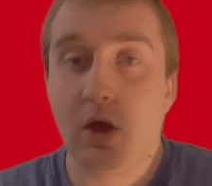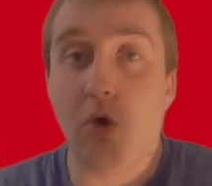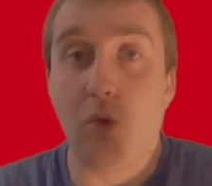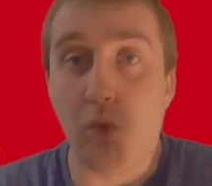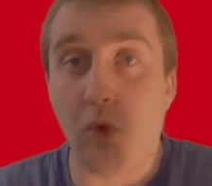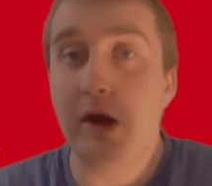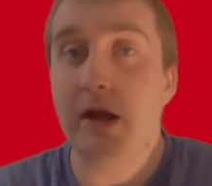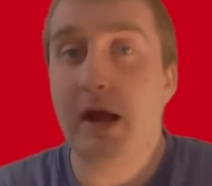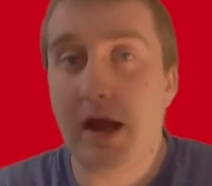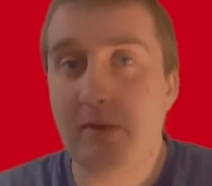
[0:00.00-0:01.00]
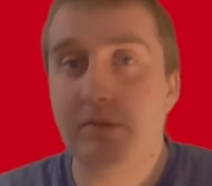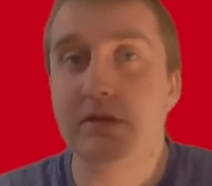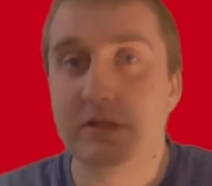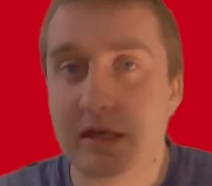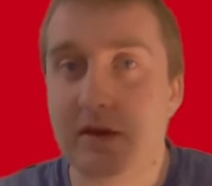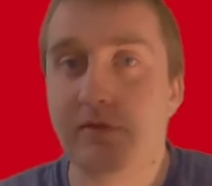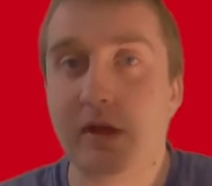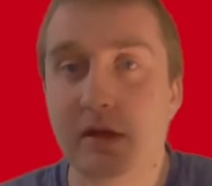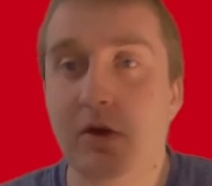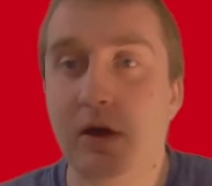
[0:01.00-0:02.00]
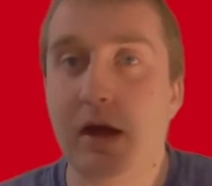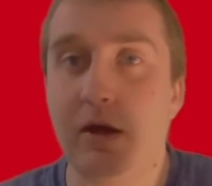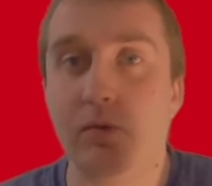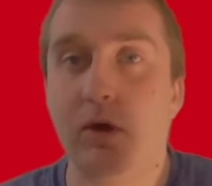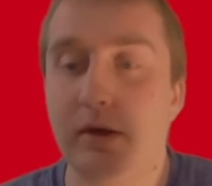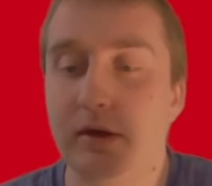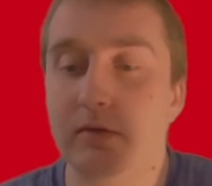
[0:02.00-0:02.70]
what happens if they go ahead 1-0?